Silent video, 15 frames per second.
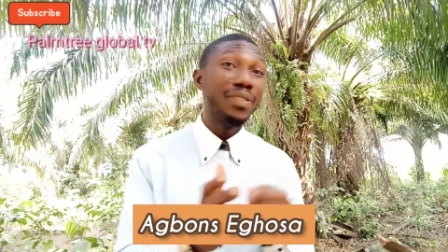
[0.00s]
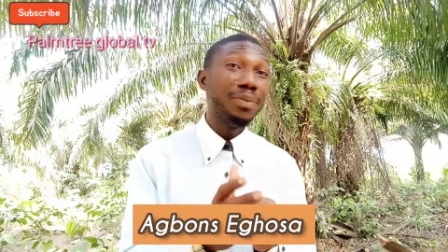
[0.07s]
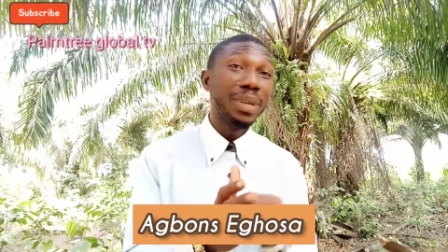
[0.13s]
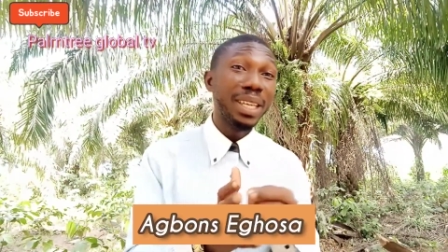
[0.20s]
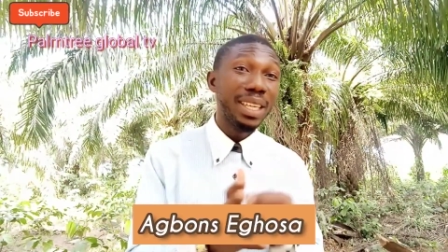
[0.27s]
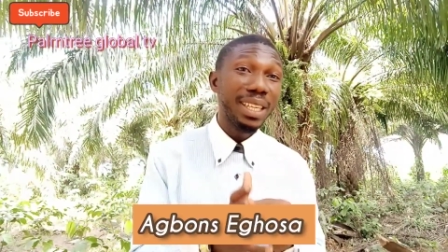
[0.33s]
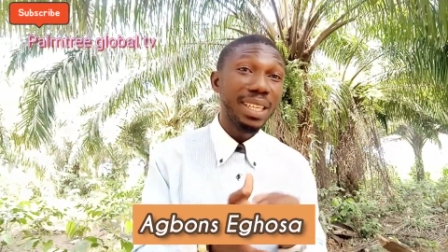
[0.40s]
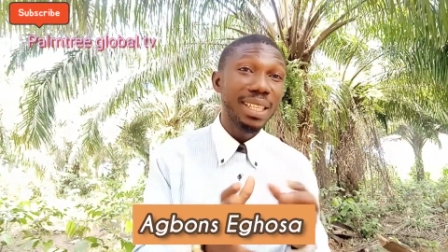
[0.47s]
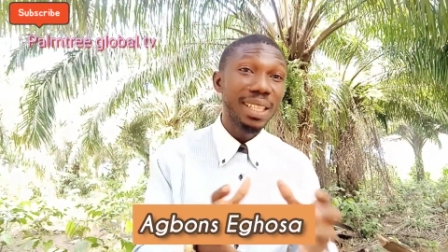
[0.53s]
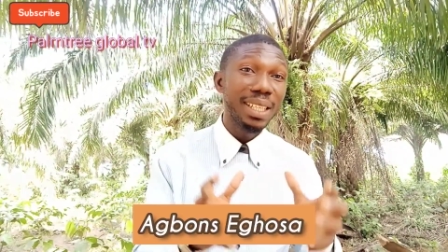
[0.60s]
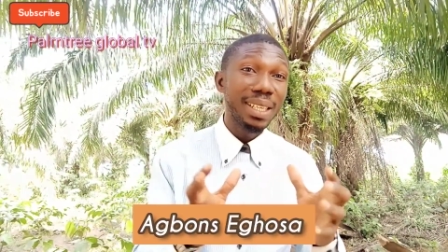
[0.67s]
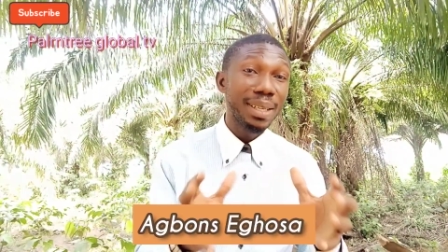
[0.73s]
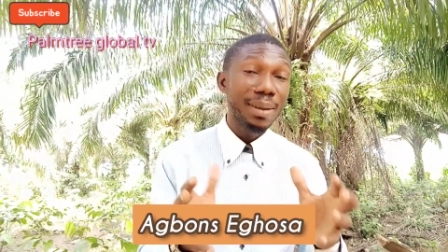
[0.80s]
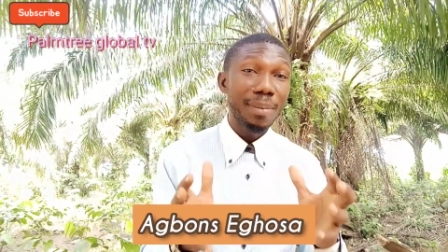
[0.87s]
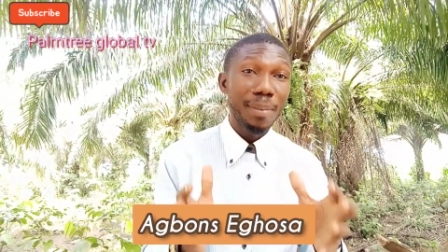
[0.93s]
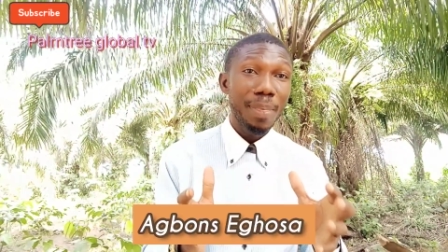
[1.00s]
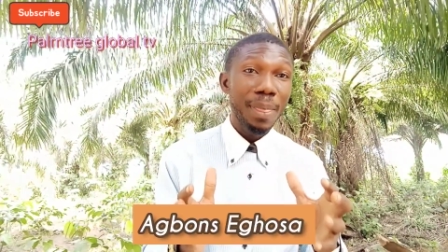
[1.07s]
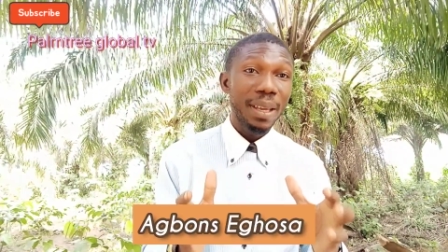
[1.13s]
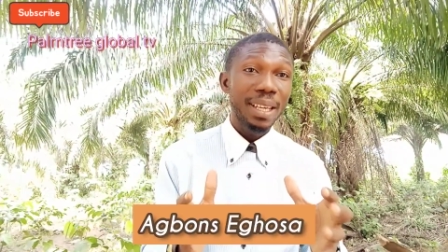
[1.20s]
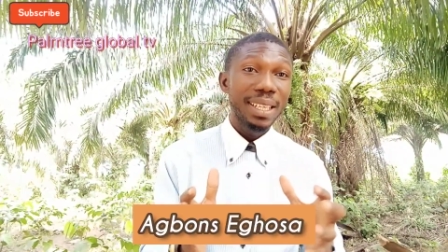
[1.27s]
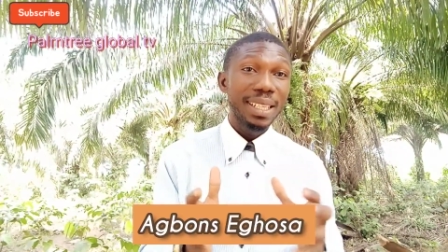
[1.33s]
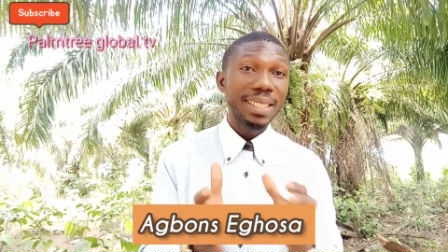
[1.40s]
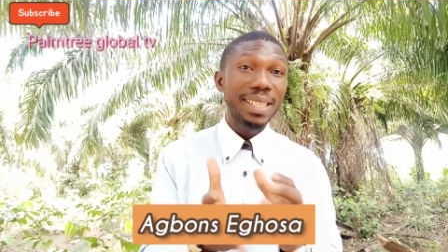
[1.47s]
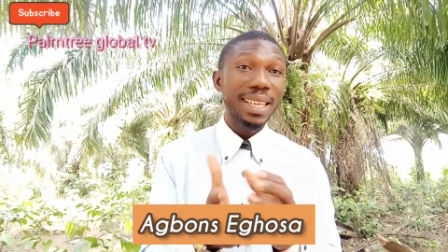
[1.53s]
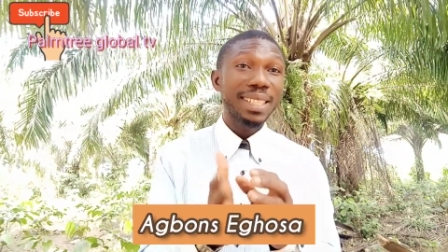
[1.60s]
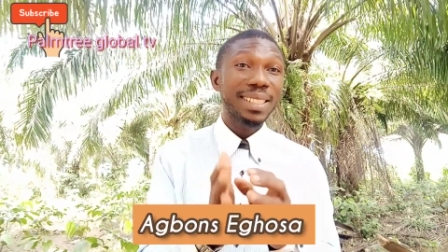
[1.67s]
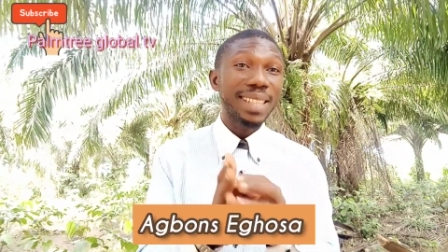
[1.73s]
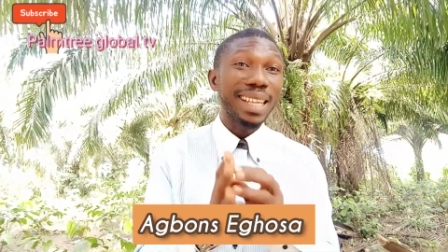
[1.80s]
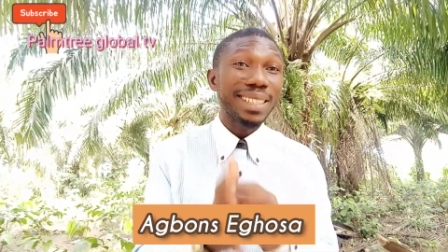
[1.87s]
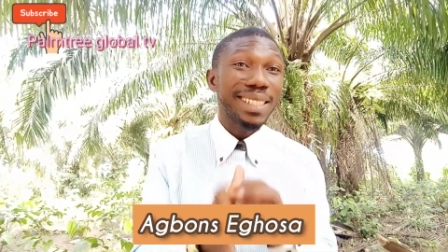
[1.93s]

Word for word: You can start it. I am telling you for free.